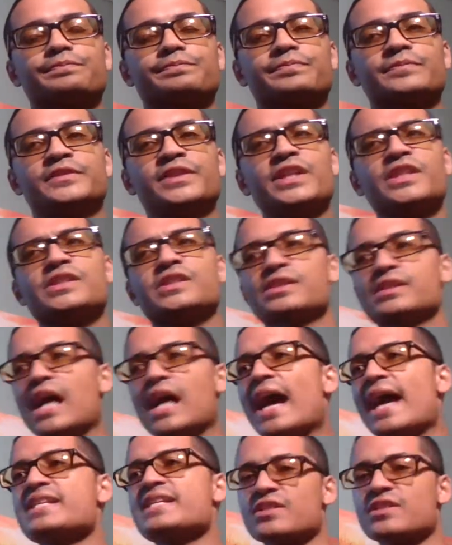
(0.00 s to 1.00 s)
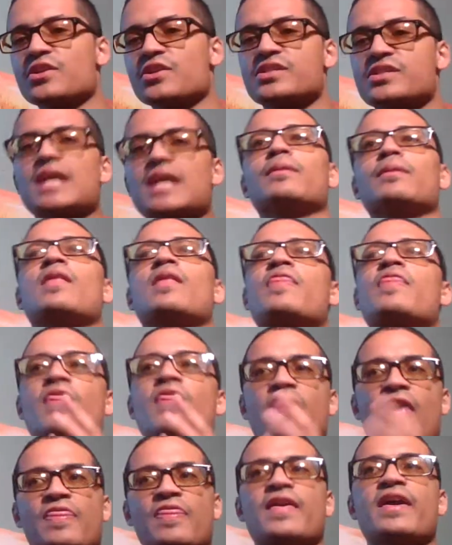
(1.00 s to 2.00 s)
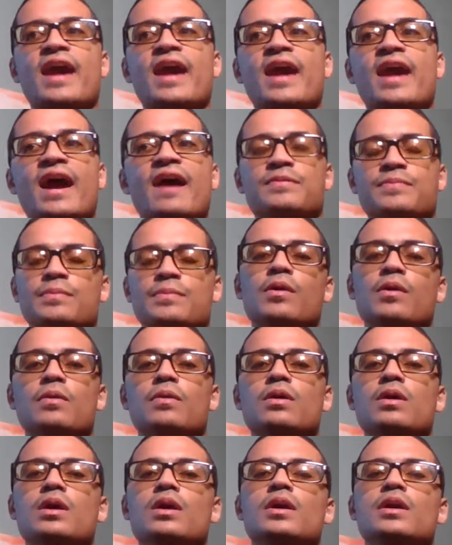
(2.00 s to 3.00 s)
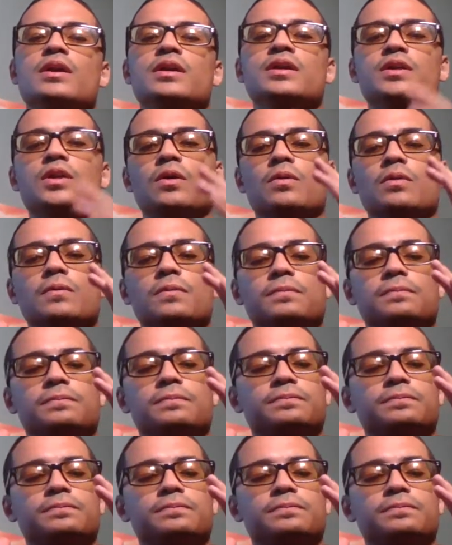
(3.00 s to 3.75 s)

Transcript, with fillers: just guys in their stable that, that that they have to promote, you know,